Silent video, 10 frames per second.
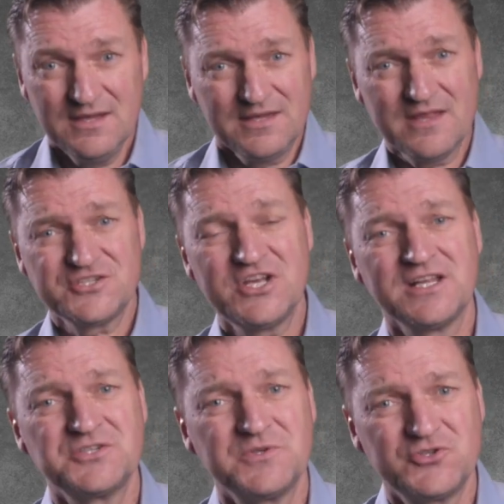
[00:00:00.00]
The other
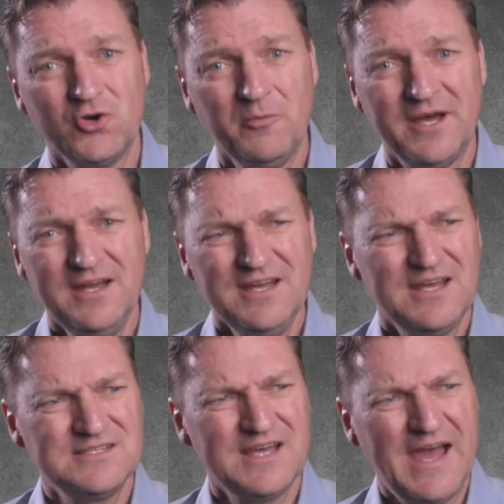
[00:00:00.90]
challenge with trauma
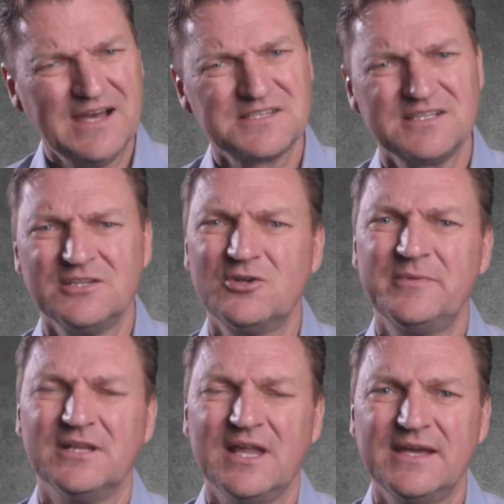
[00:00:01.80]
is it acts a little
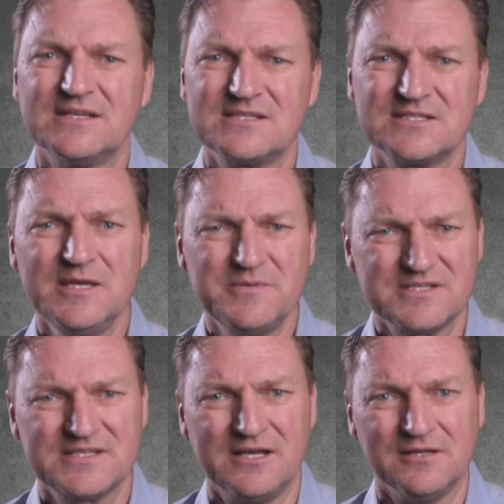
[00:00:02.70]
bit like a sleeper
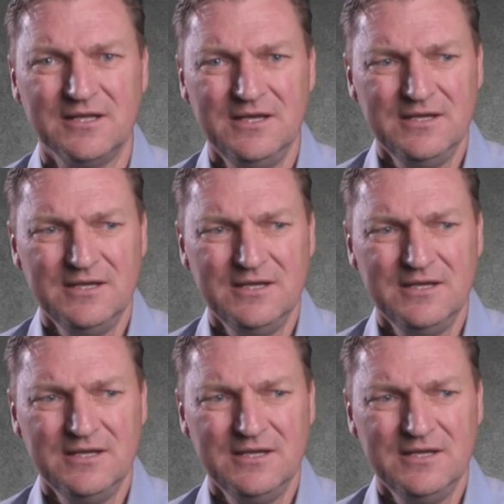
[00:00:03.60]
cell.